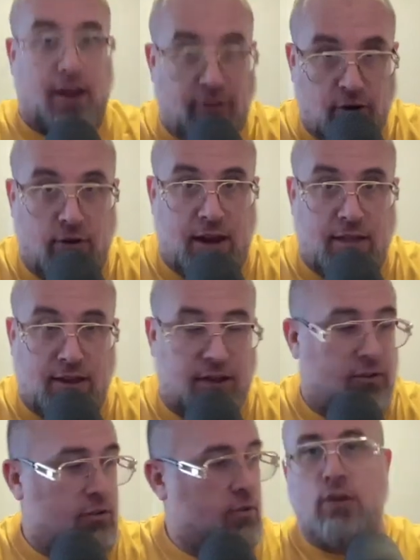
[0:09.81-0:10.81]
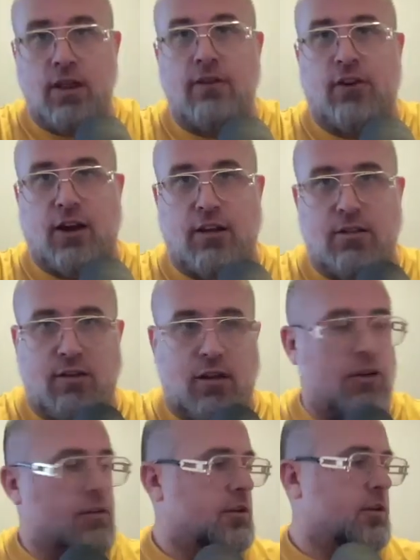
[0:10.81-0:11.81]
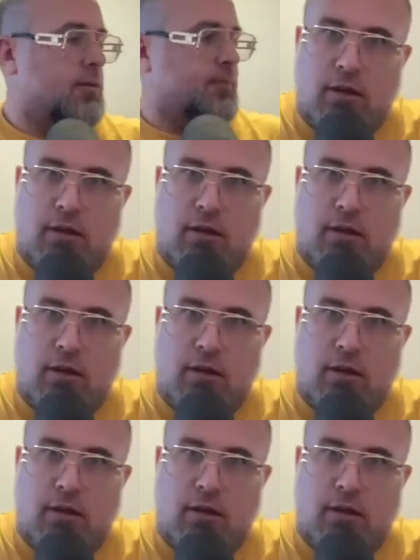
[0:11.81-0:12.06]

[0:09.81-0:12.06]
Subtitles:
Another great session, really fucking stoked.